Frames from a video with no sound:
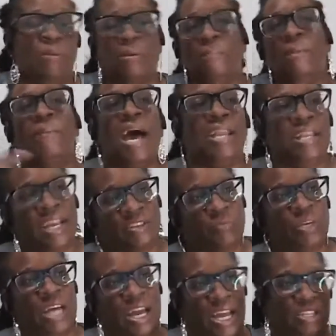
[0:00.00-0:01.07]
I'm going to be back next
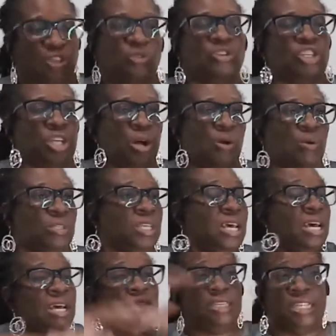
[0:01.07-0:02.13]
week. I got 2 shows.
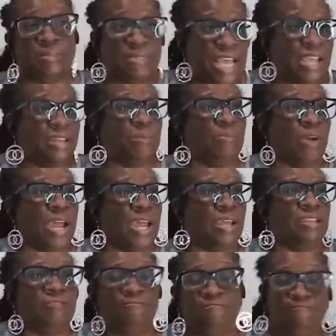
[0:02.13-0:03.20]
Then I'm taking a break.
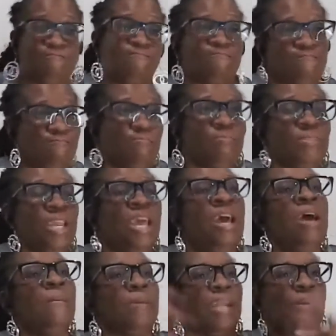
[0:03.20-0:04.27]

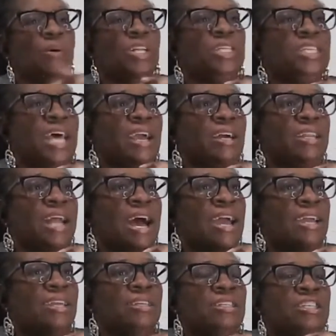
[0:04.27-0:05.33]
But I want to say good
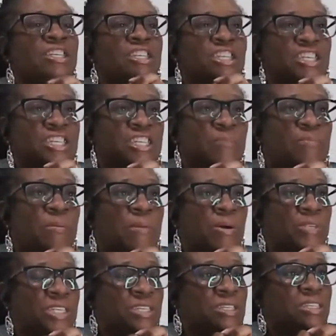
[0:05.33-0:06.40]
night to GT
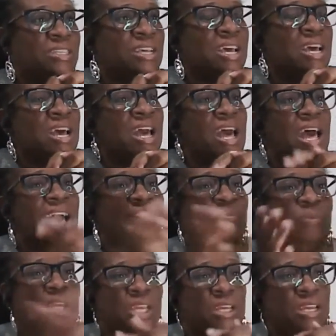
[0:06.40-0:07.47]
Promotions
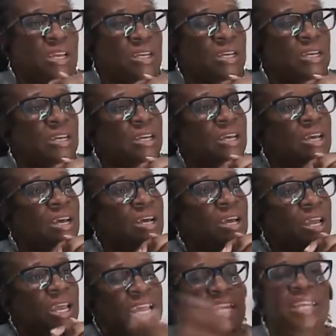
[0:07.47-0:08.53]
as we end
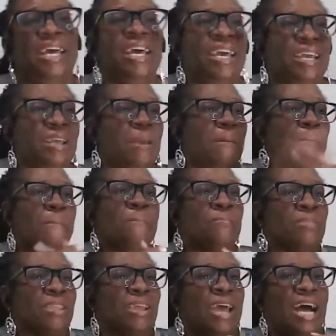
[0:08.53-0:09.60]
it
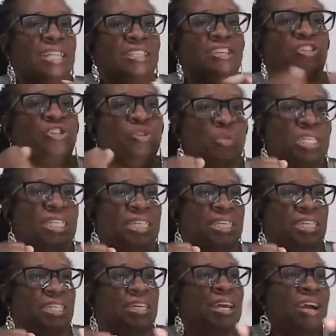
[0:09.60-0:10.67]
after
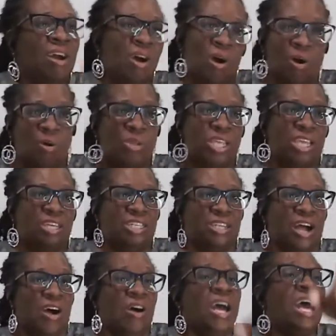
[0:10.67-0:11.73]
20 whole years,
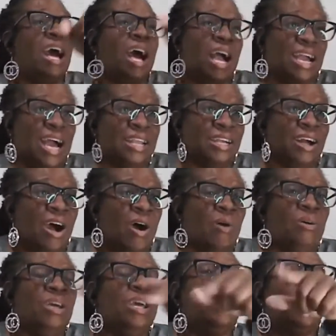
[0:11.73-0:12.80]
y'all. I got to
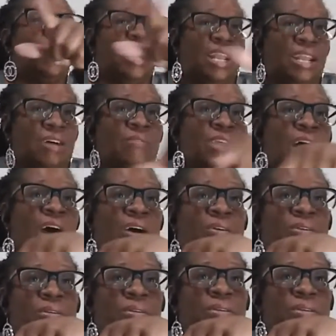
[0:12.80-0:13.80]
go, and I love y'all.